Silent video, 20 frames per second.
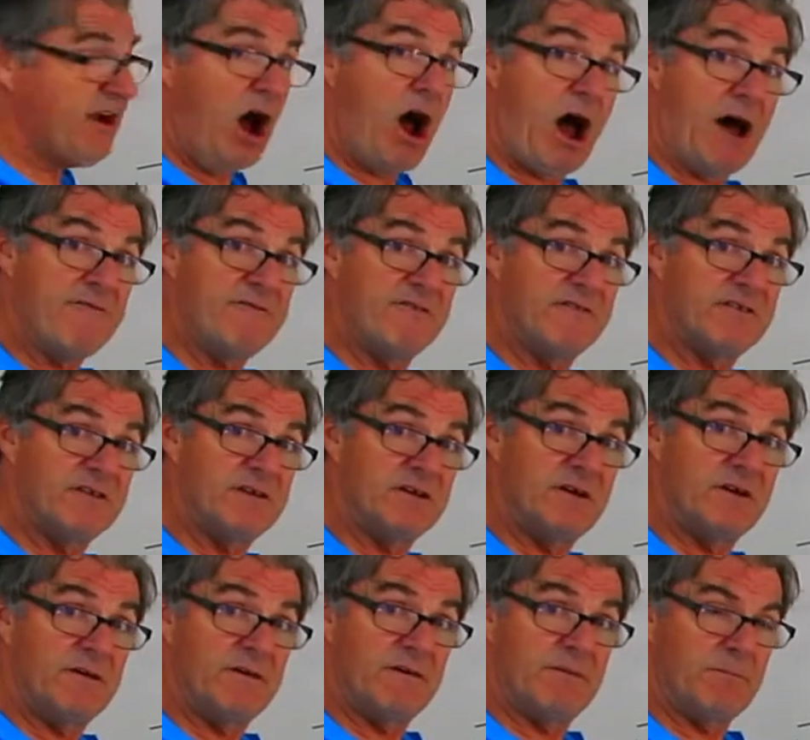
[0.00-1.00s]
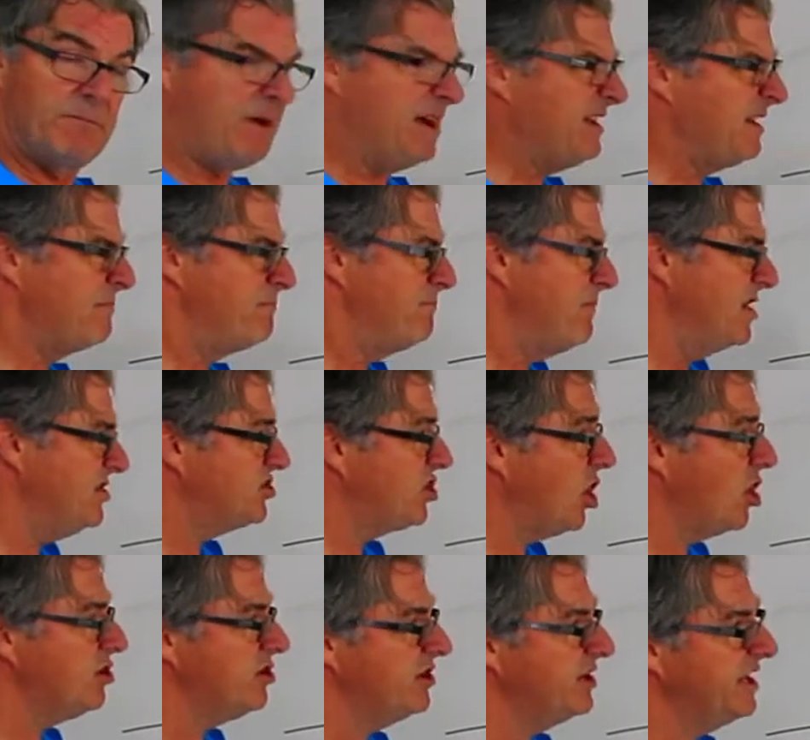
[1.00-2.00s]
off, but much
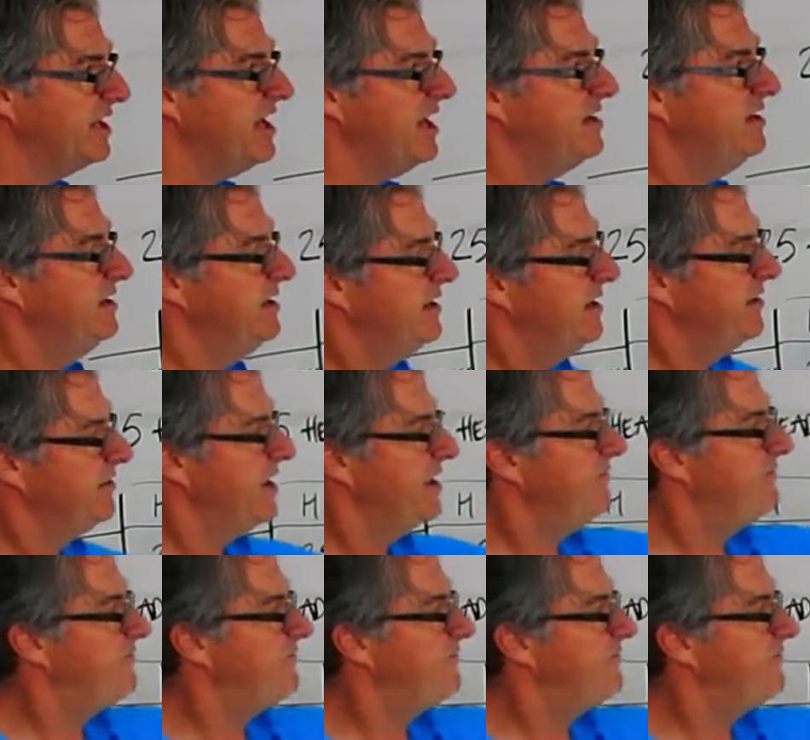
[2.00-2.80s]
harder to get than